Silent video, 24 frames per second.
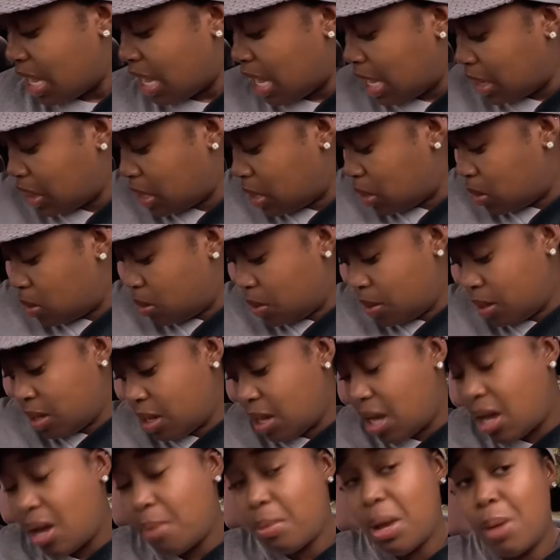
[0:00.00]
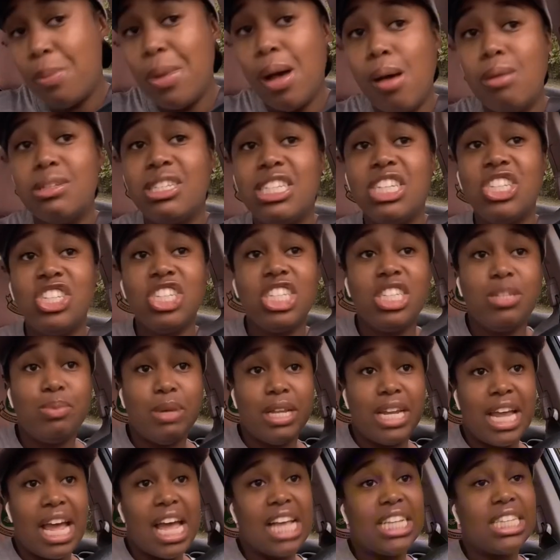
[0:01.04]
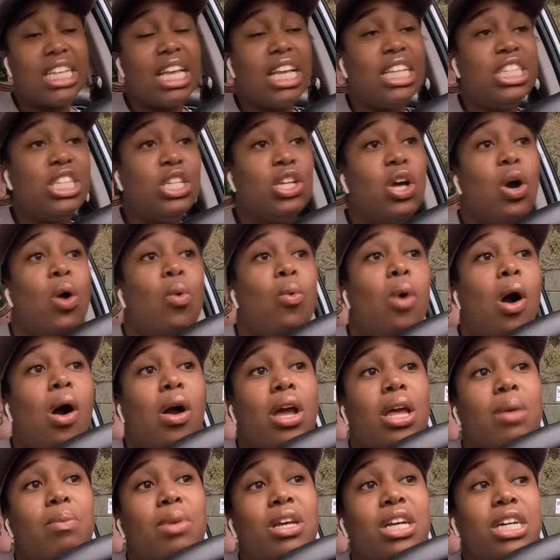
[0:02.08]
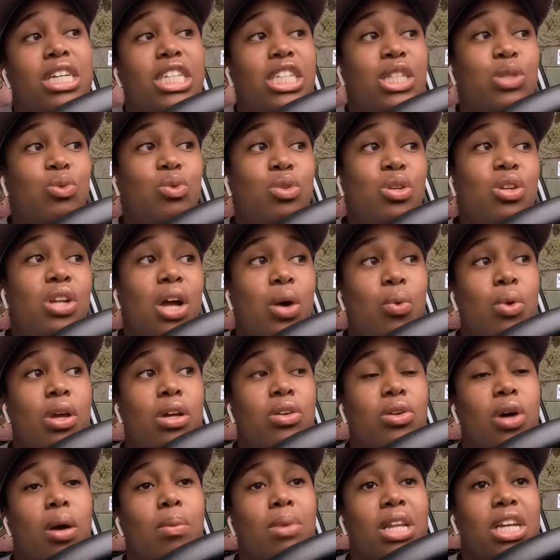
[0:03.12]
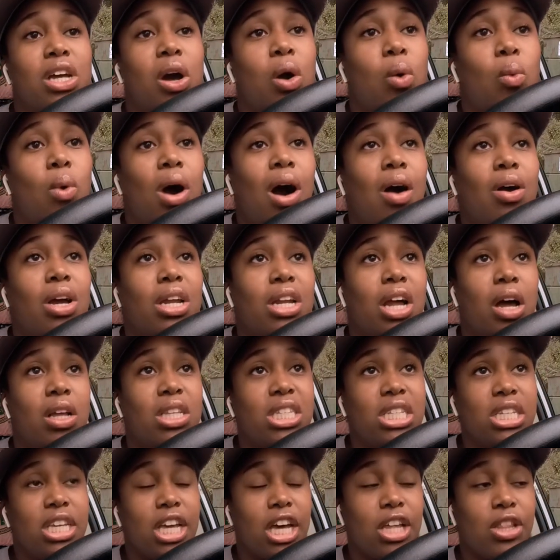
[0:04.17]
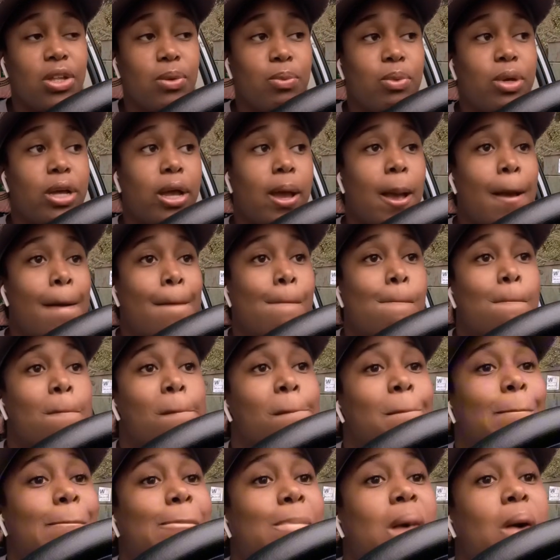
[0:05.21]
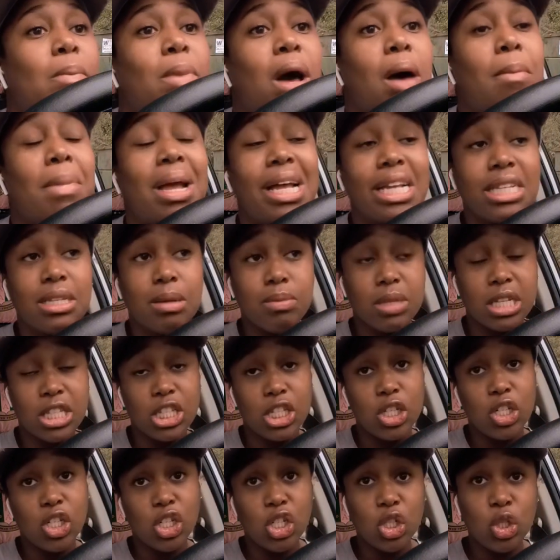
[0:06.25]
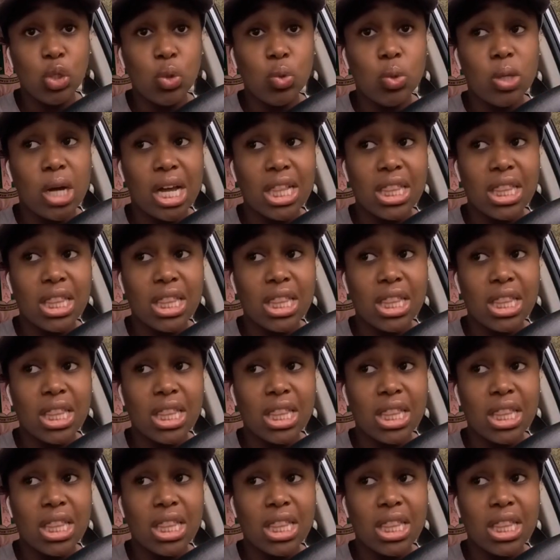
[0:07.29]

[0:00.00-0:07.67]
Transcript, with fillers: I know um, my mom said she's been asking to go walking because, you know, we'll normally go walking all together, but my mom has something to do.